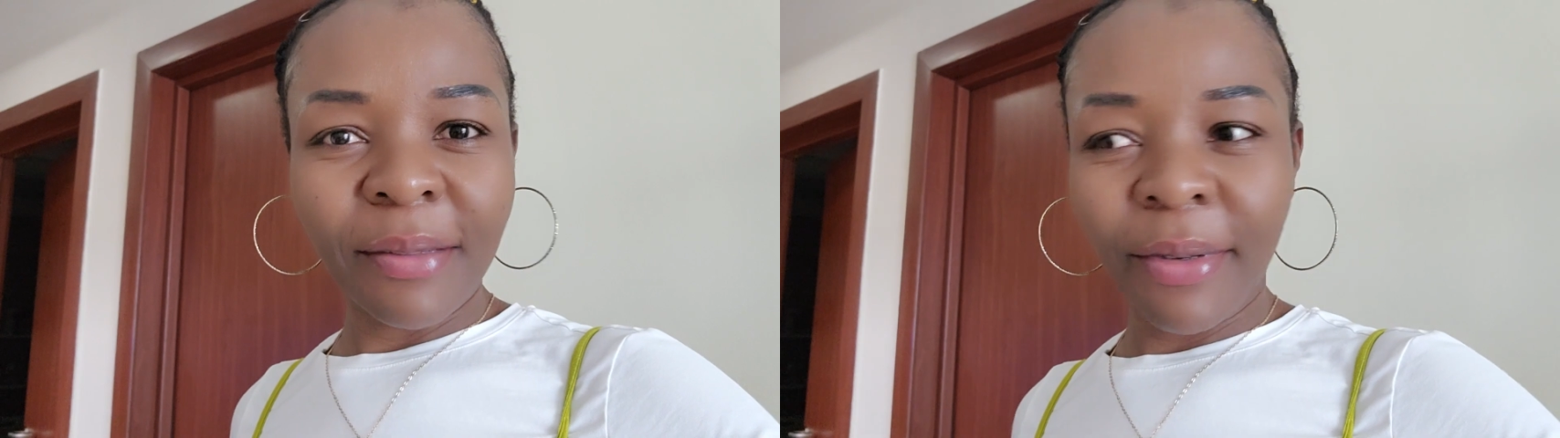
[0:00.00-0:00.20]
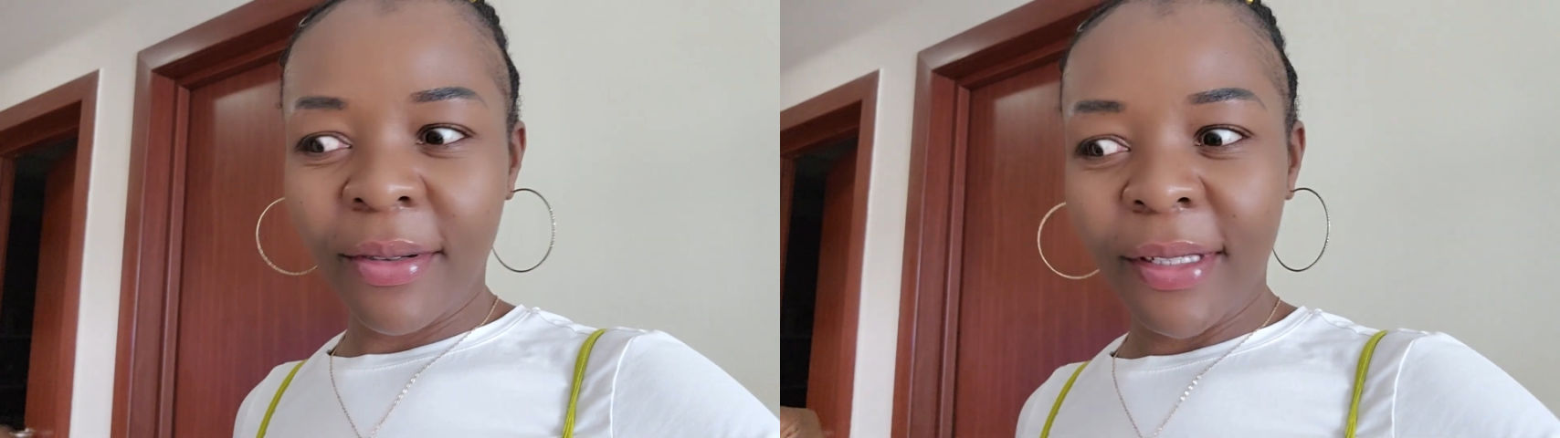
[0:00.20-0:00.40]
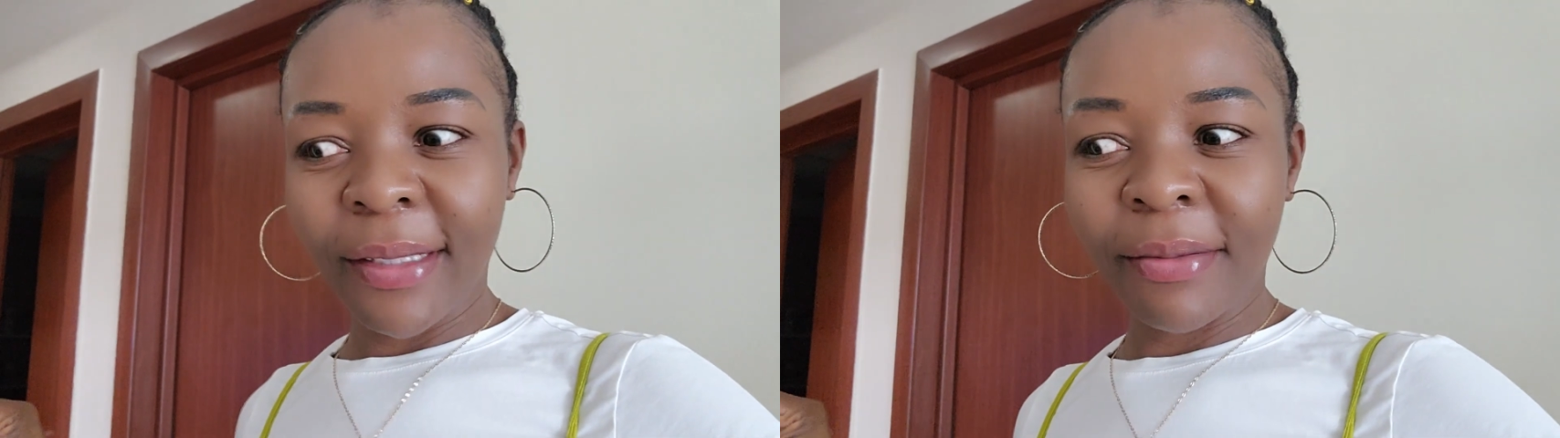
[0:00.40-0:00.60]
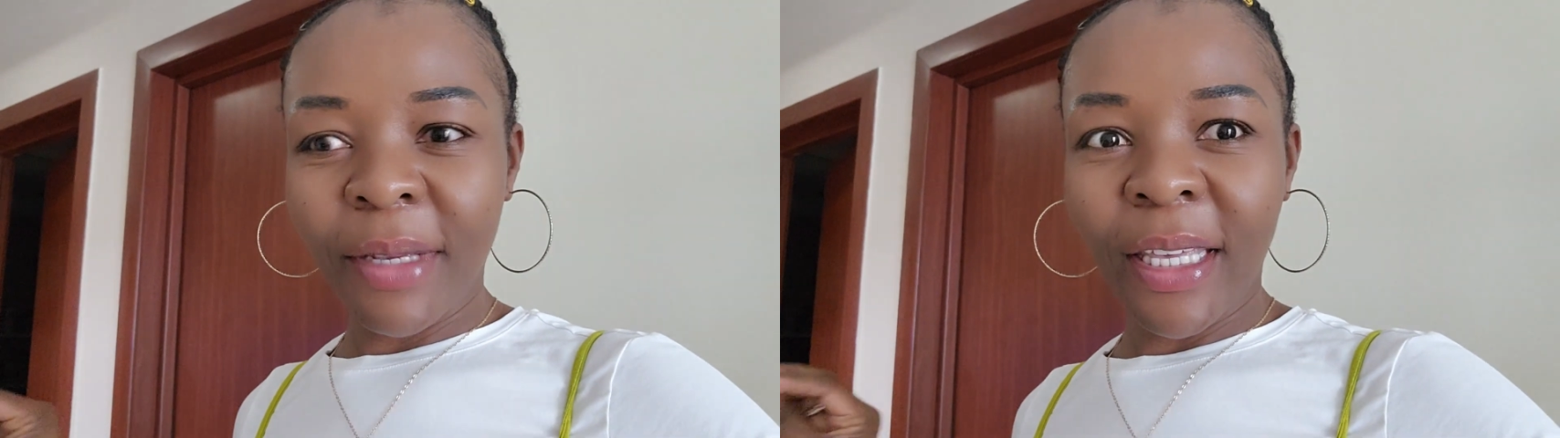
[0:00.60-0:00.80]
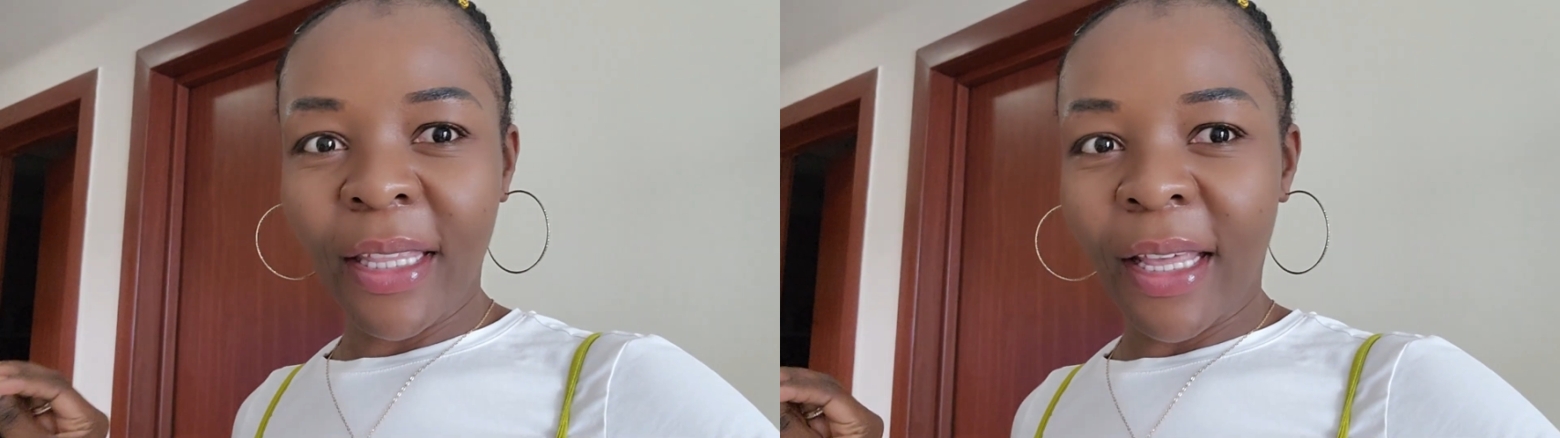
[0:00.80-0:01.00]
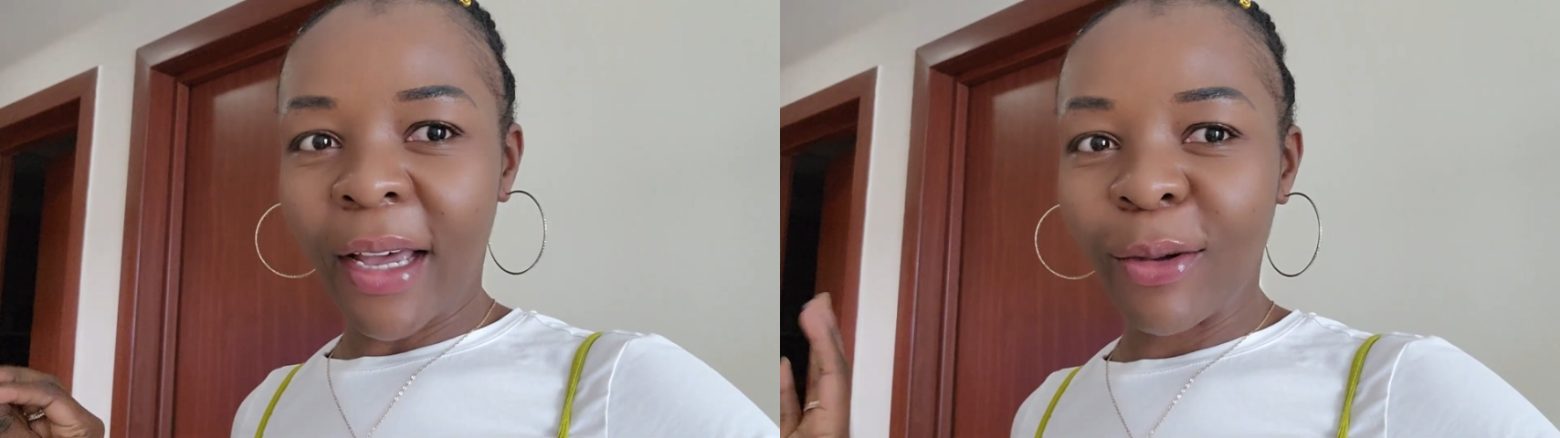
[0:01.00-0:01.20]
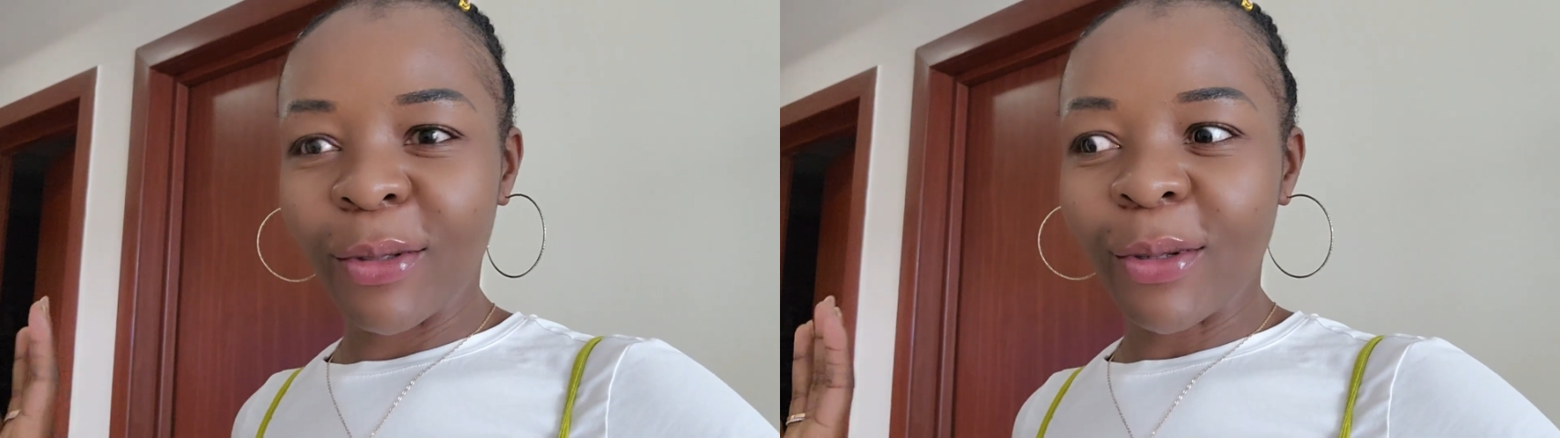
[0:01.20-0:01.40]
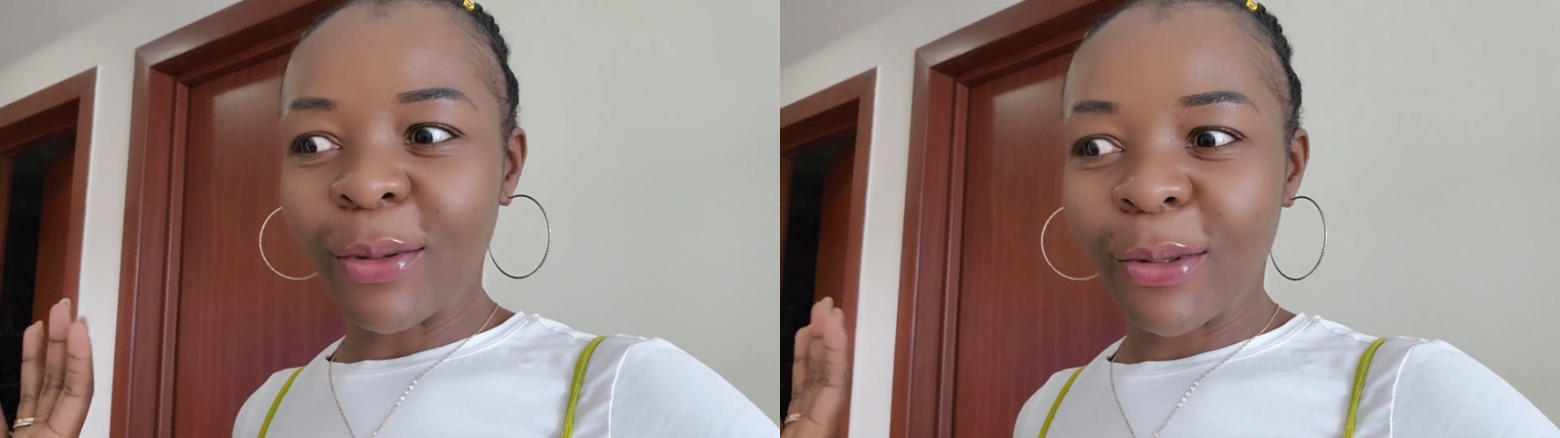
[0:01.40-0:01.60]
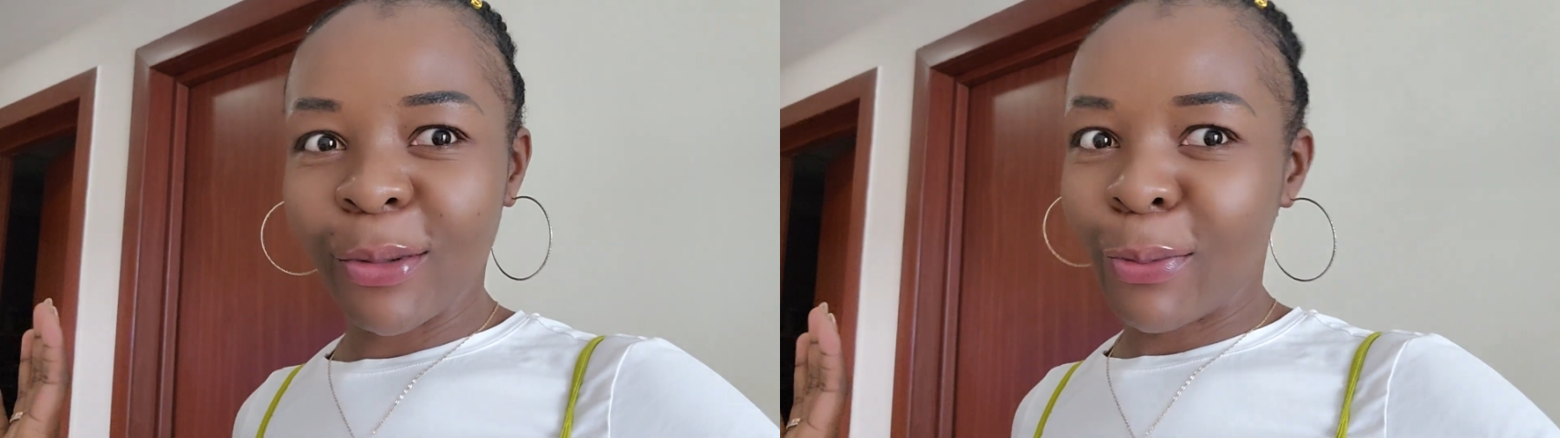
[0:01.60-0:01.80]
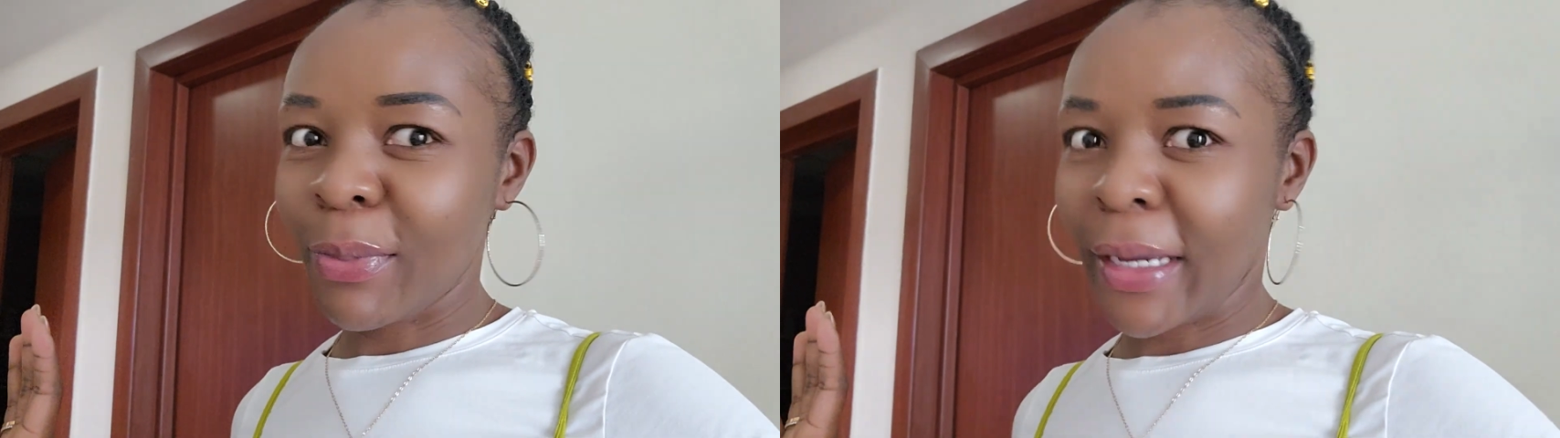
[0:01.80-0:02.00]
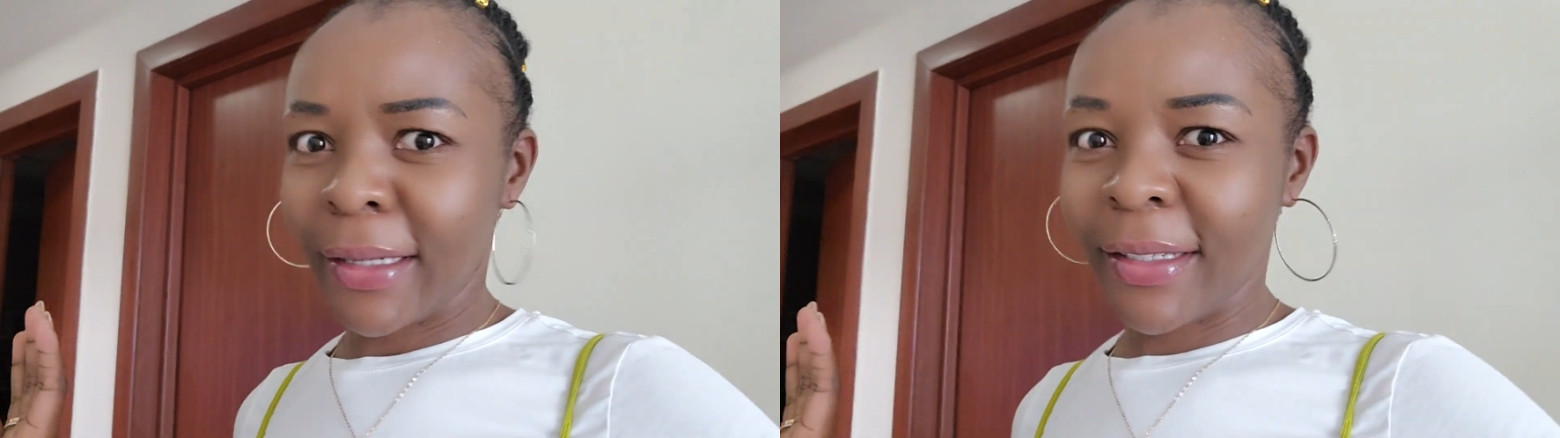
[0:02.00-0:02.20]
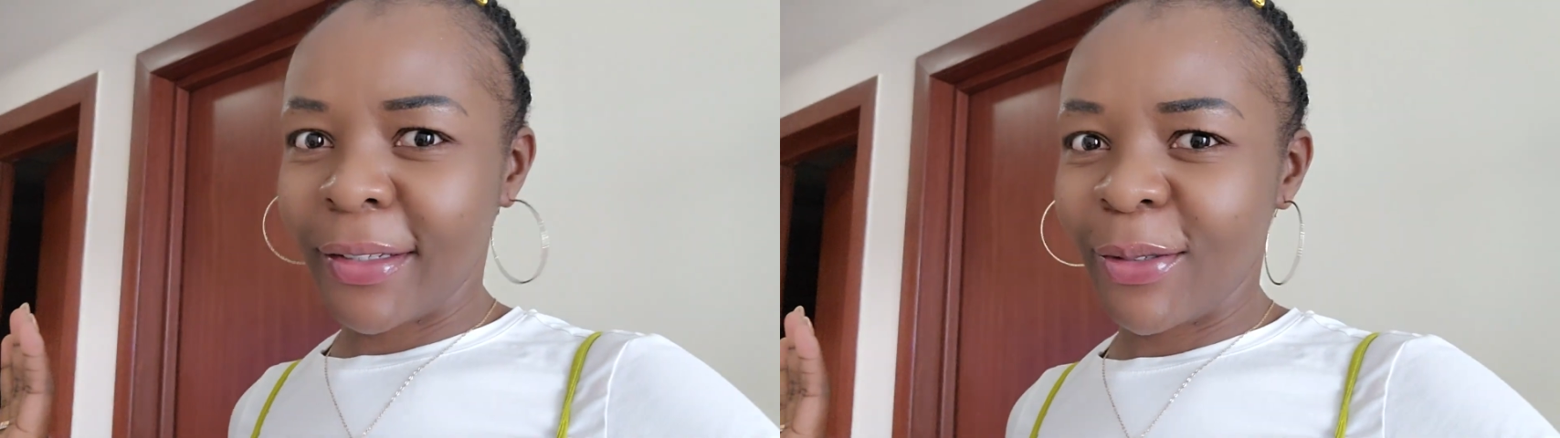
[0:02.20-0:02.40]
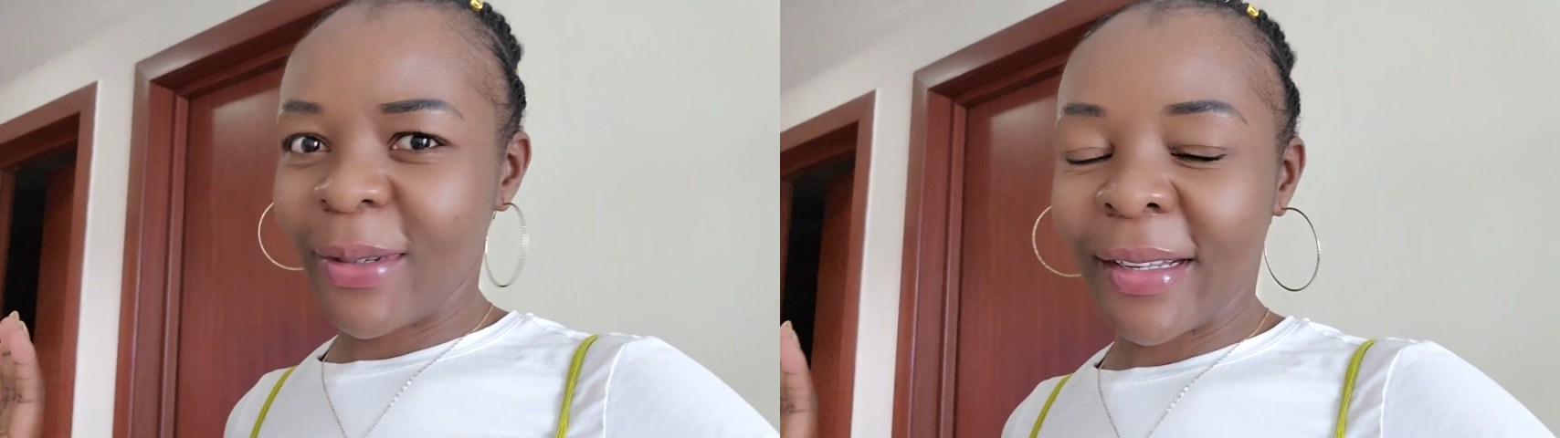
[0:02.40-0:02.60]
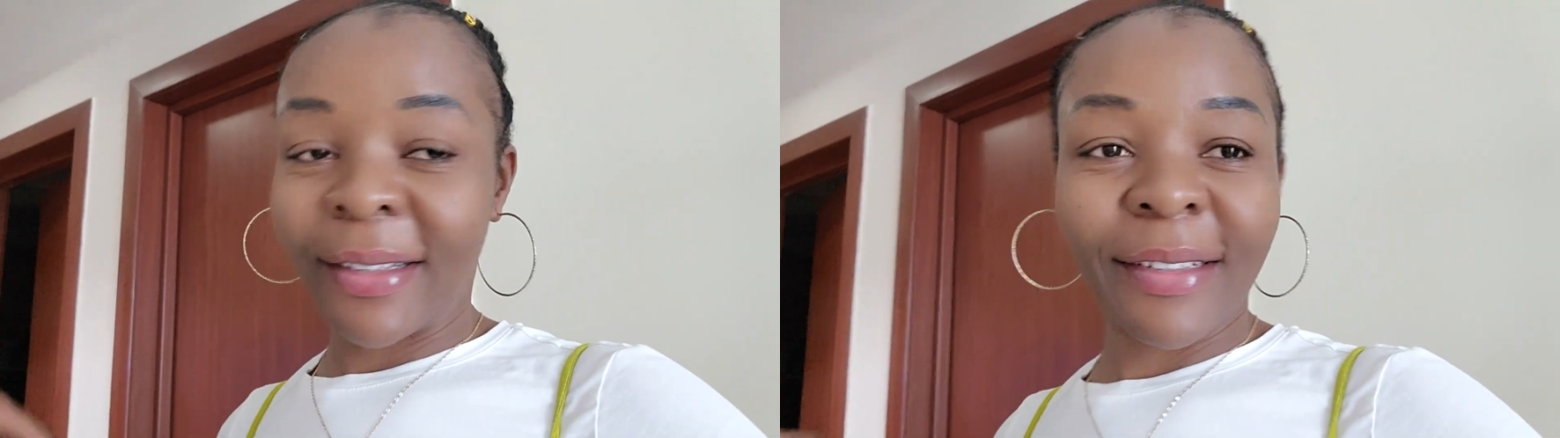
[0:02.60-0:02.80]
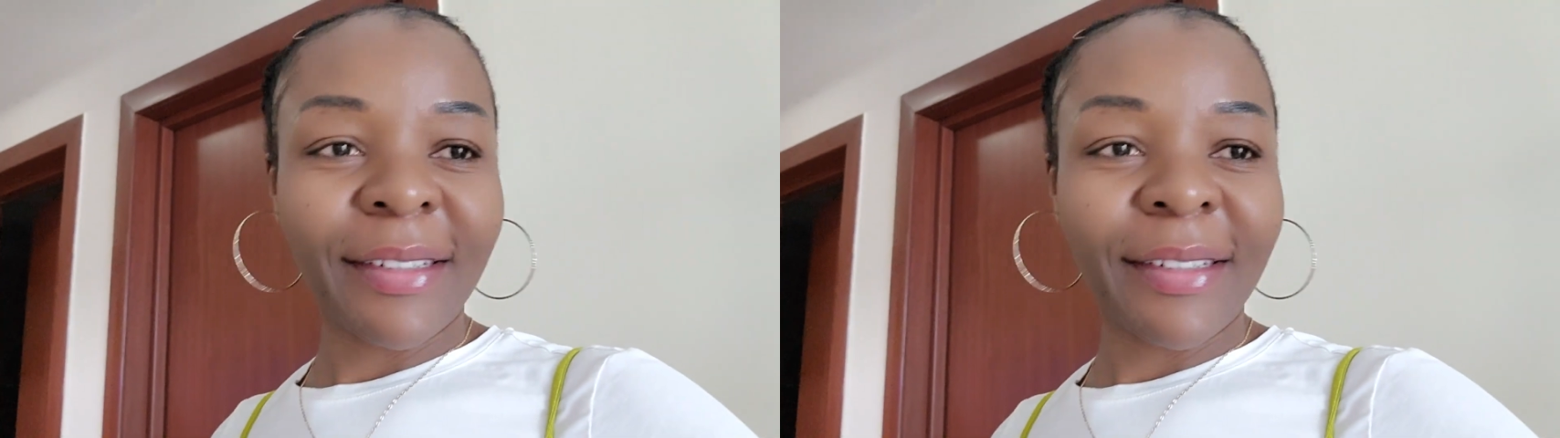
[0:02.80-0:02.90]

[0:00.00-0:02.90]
because it's making the house look so packed as well.